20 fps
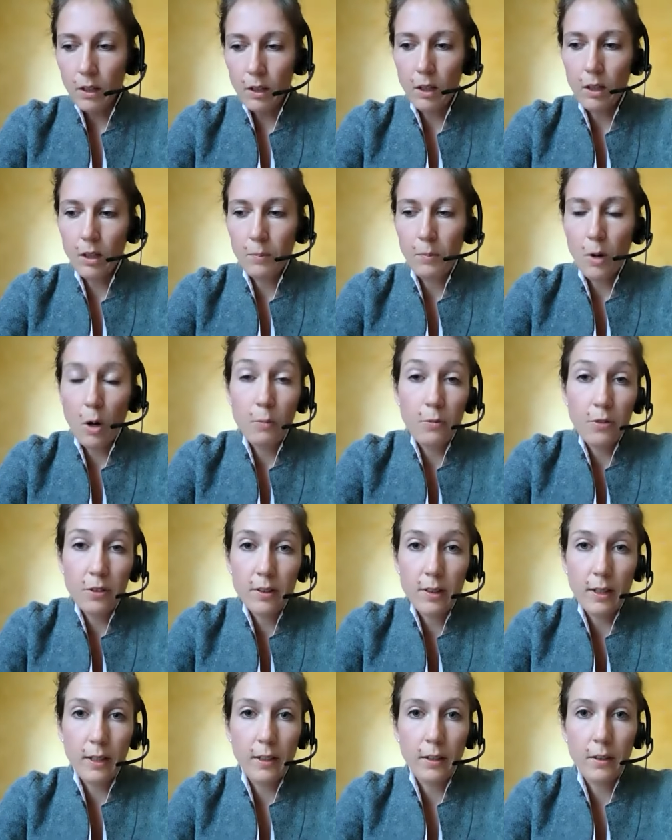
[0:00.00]

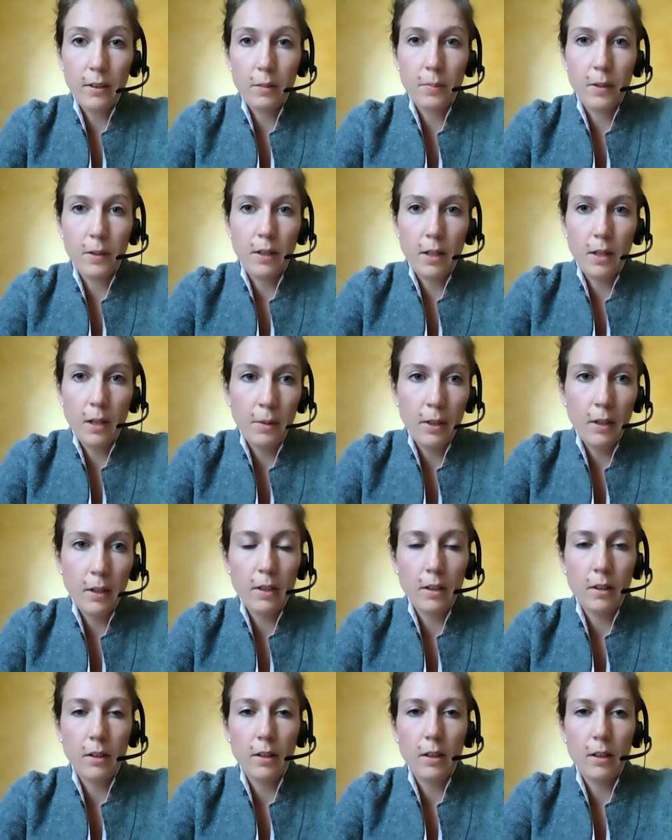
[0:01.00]
Obviously, the
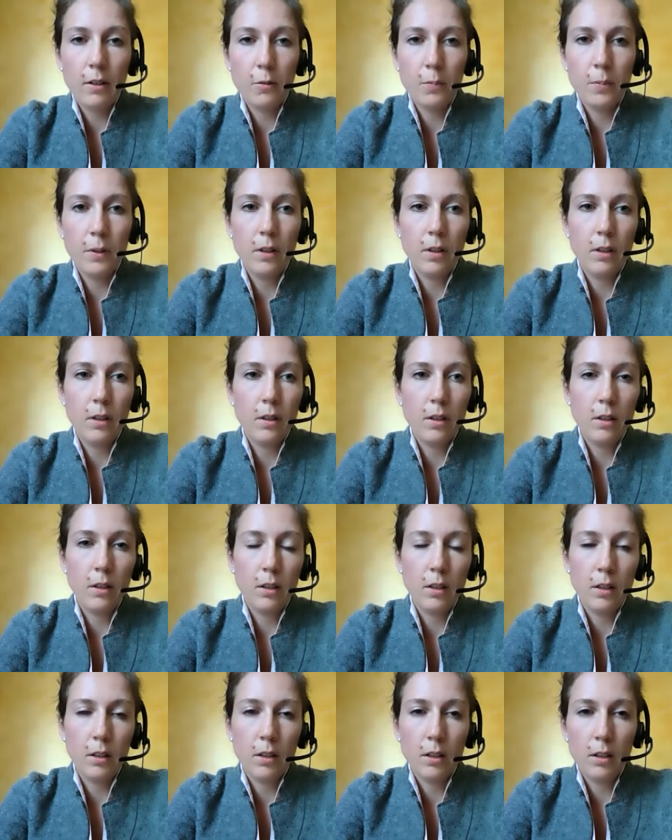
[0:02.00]
pandemic has been
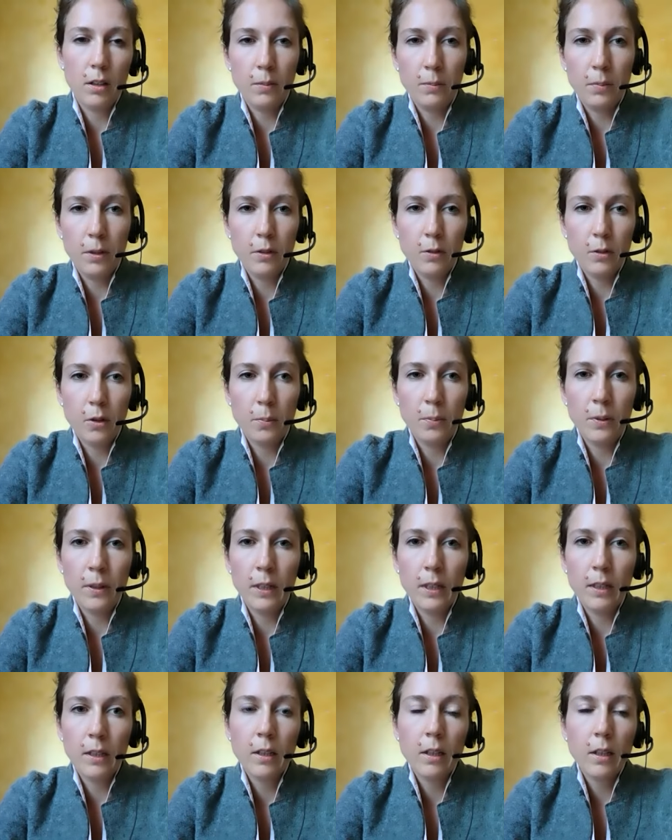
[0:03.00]
a big
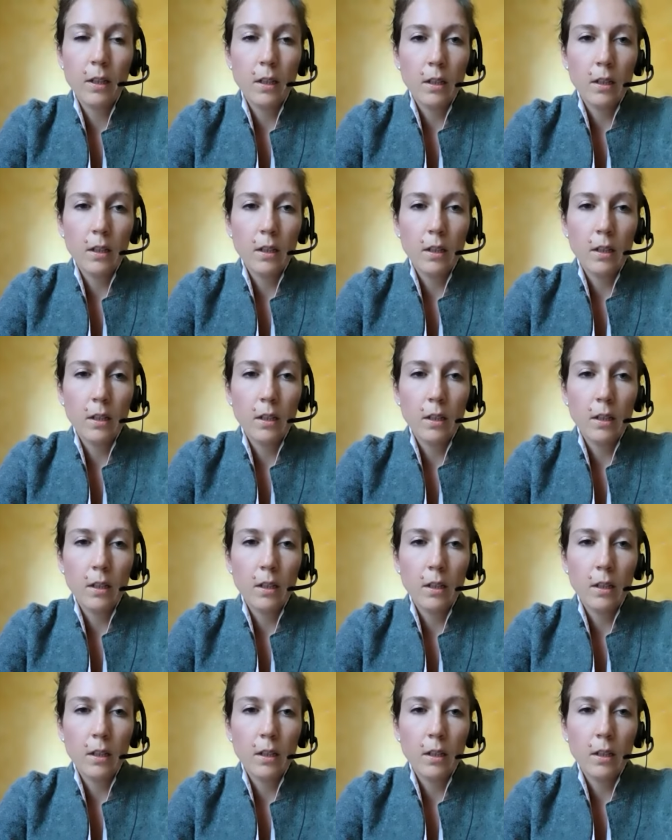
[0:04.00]
topic